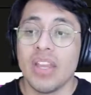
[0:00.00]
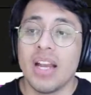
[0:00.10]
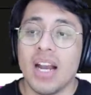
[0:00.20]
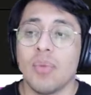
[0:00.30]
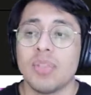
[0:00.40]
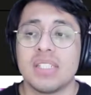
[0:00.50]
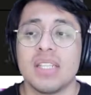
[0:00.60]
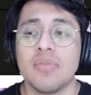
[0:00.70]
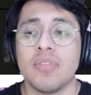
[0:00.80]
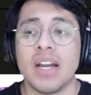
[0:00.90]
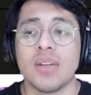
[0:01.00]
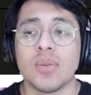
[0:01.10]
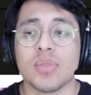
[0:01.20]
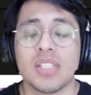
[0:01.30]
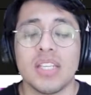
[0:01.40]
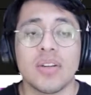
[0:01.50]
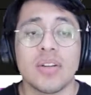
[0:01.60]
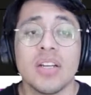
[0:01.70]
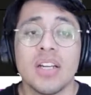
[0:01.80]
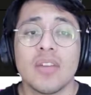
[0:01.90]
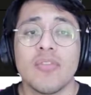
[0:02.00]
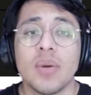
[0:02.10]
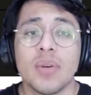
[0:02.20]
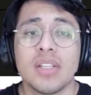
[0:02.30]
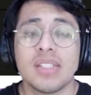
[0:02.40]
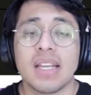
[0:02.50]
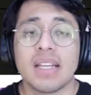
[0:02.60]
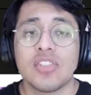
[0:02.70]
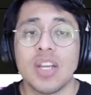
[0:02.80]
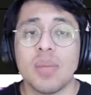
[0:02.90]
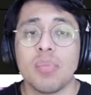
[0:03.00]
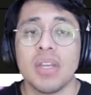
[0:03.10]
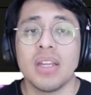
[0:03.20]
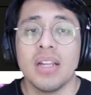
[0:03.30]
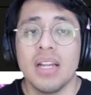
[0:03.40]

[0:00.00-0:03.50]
I would say Vi goes here. very good second champion.